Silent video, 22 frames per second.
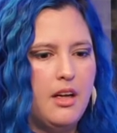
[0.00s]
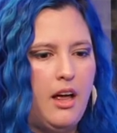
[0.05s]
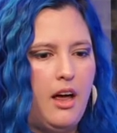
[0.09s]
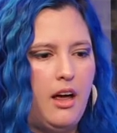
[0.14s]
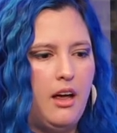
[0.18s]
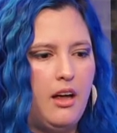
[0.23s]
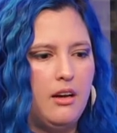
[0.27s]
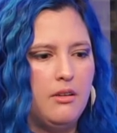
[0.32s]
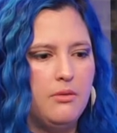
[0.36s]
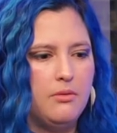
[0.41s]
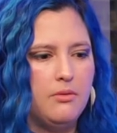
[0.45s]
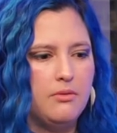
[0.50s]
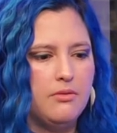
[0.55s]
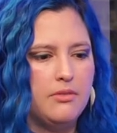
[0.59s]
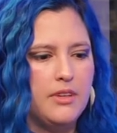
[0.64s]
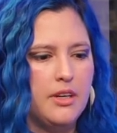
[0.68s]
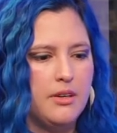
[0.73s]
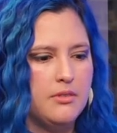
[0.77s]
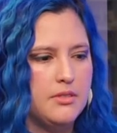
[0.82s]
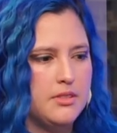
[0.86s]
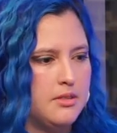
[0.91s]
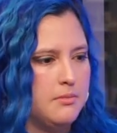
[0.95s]
and
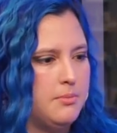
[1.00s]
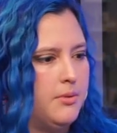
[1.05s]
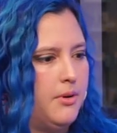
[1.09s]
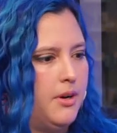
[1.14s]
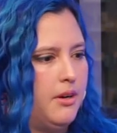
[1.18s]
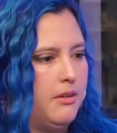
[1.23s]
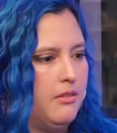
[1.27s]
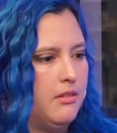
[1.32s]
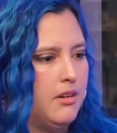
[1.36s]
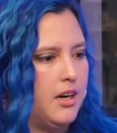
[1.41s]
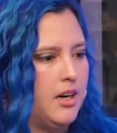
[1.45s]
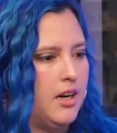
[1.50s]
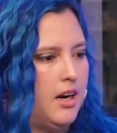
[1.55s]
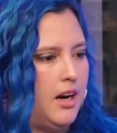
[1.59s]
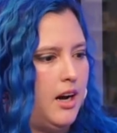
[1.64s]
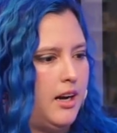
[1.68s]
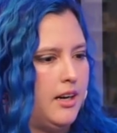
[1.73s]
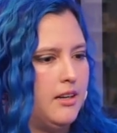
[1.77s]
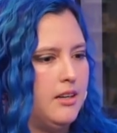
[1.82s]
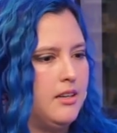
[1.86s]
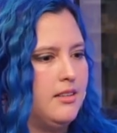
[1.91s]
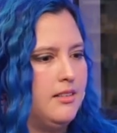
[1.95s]
there was a point where
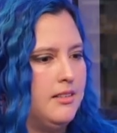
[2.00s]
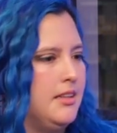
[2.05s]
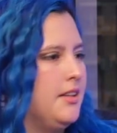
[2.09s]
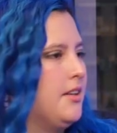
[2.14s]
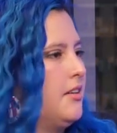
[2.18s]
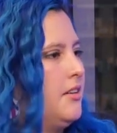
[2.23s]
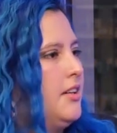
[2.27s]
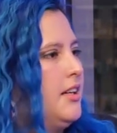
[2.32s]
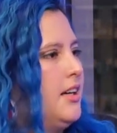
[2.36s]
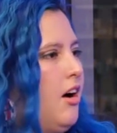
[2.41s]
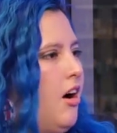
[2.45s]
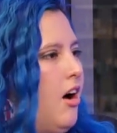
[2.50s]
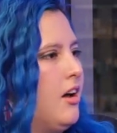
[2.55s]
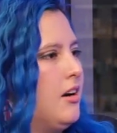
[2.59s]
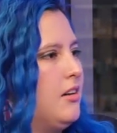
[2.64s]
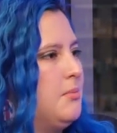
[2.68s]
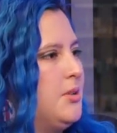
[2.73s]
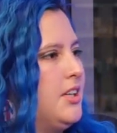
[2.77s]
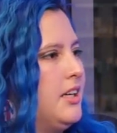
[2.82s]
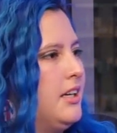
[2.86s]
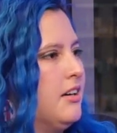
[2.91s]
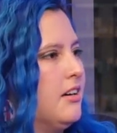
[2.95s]
I could literally
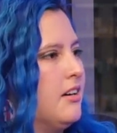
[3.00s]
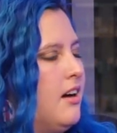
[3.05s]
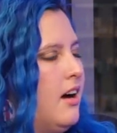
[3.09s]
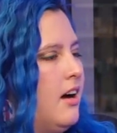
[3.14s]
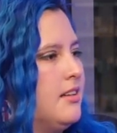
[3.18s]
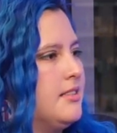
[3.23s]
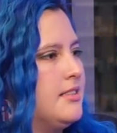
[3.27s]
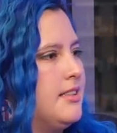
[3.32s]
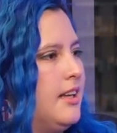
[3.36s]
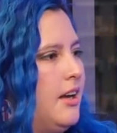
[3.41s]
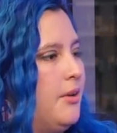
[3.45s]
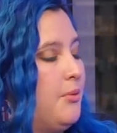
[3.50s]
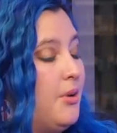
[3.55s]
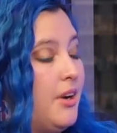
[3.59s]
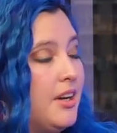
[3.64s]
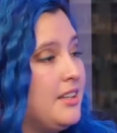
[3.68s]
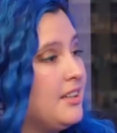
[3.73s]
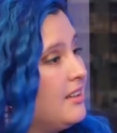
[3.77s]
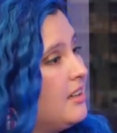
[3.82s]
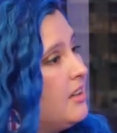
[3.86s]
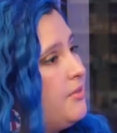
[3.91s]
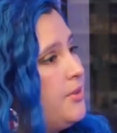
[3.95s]
audibly hear God say, "Well, I
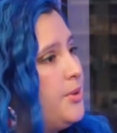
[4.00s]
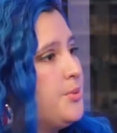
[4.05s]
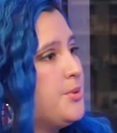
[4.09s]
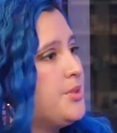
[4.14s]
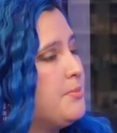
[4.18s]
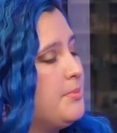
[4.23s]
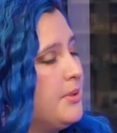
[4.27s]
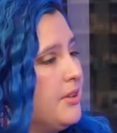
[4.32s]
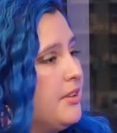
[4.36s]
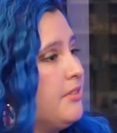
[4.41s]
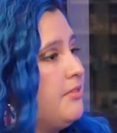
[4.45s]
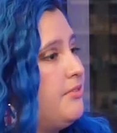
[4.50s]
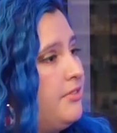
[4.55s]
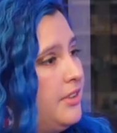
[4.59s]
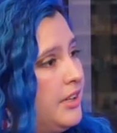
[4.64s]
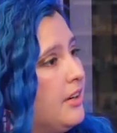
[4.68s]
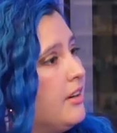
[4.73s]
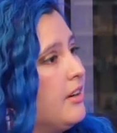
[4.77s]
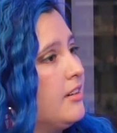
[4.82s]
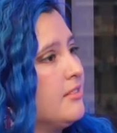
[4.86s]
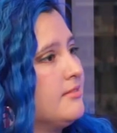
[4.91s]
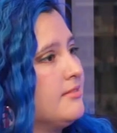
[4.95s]
didn't give you a spirit of
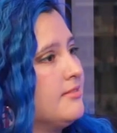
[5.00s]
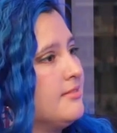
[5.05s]
fear."